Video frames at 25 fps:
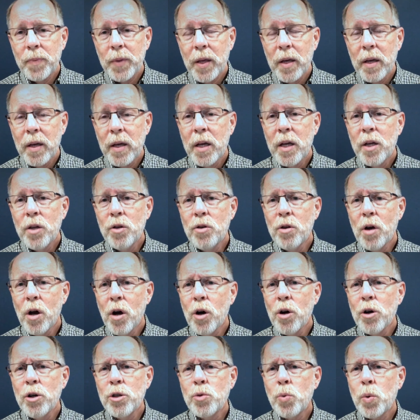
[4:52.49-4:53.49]
He
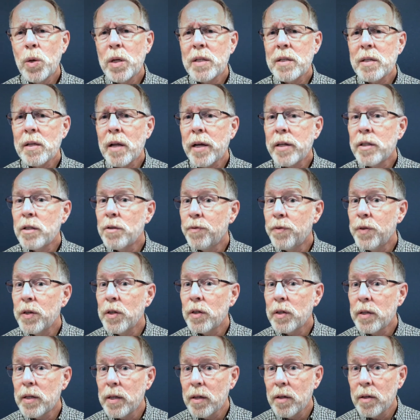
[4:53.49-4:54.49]
knows what it's like to feel
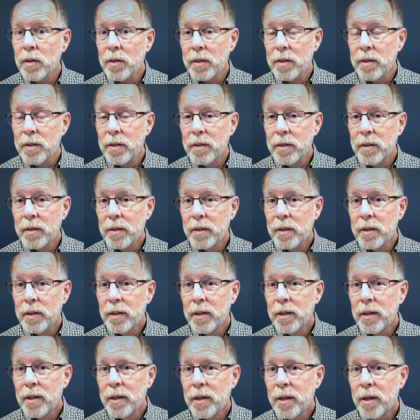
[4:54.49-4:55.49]
guilt
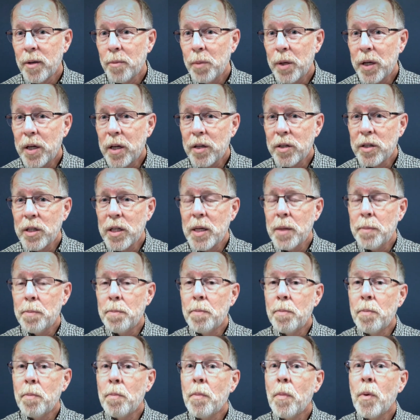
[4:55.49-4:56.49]
because he
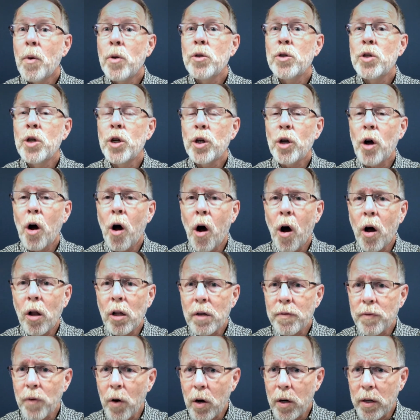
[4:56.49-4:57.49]
took all
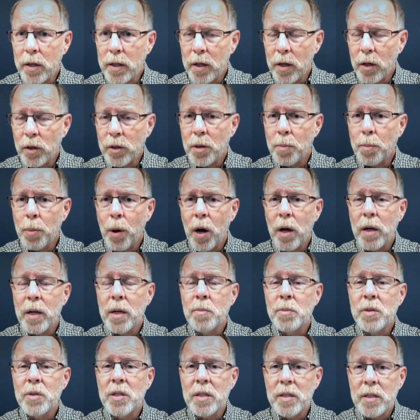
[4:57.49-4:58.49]
of our guilt upon
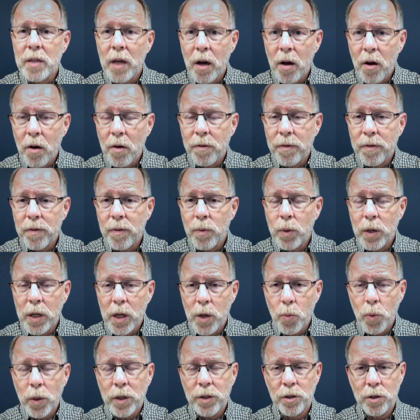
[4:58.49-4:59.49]
himself when he
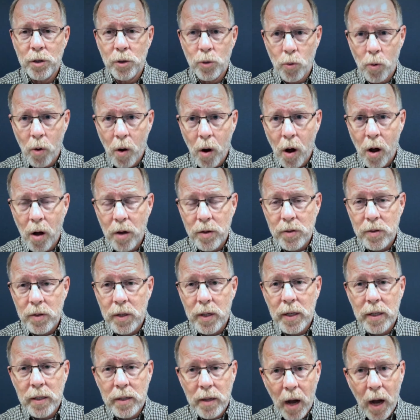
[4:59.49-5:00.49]
went to the cross and
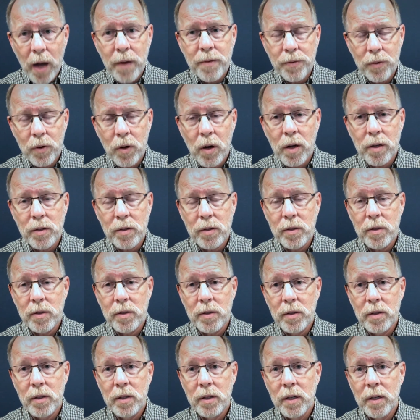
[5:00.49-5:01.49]
he died for us.
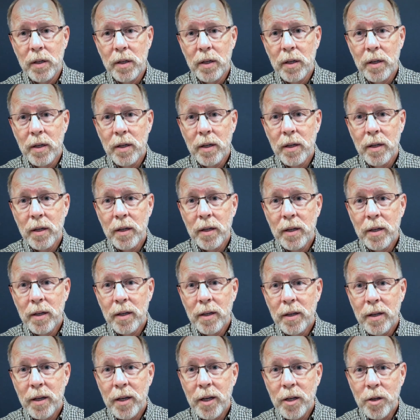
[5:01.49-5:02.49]

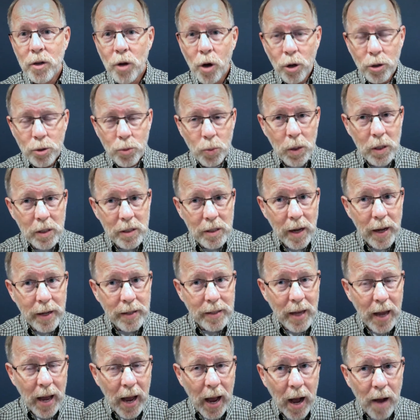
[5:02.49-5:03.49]
He knows what it's like
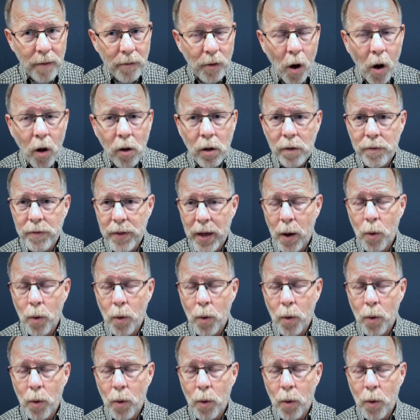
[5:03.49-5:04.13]
to have all of that